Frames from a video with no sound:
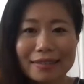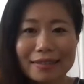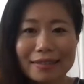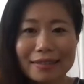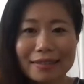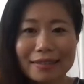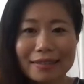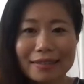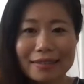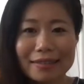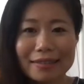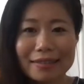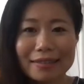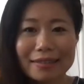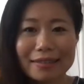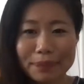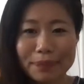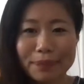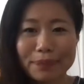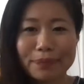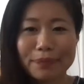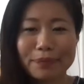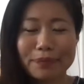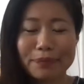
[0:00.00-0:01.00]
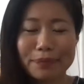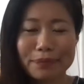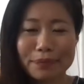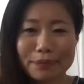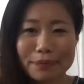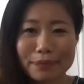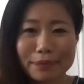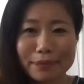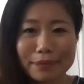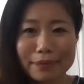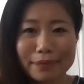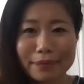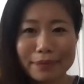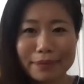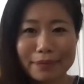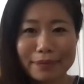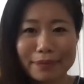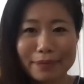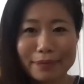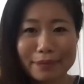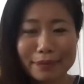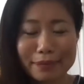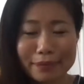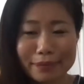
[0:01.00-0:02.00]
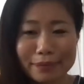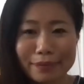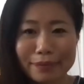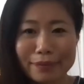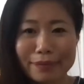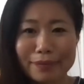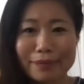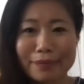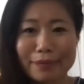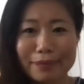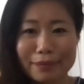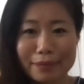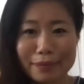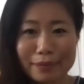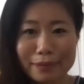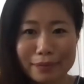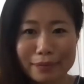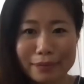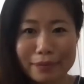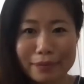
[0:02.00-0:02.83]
[no speech]